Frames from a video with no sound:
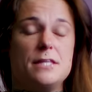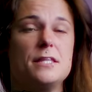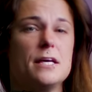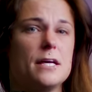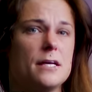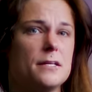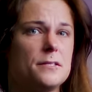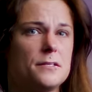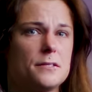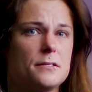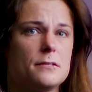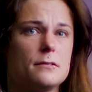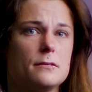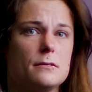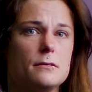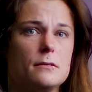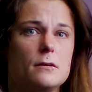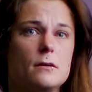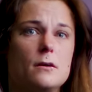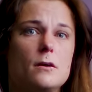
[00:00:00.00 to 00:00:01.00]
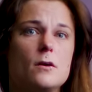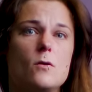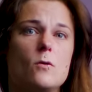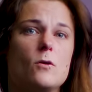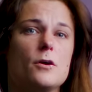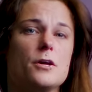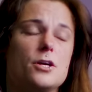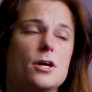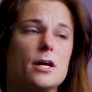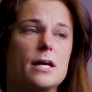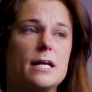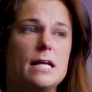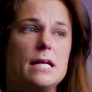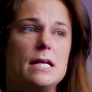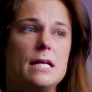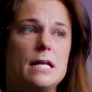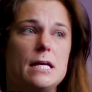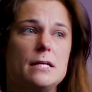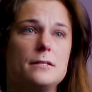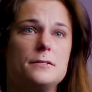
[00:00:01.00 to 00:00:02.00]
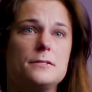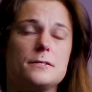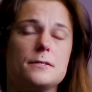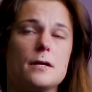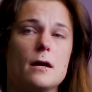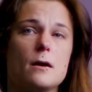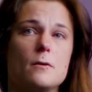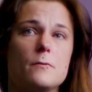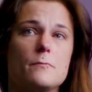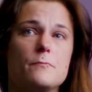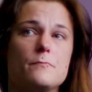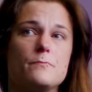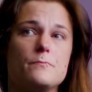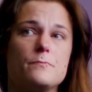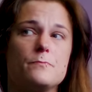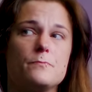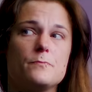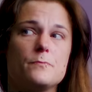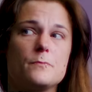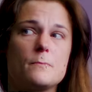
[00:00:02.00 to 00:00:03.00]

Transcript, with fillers: this, or you're gonna need some,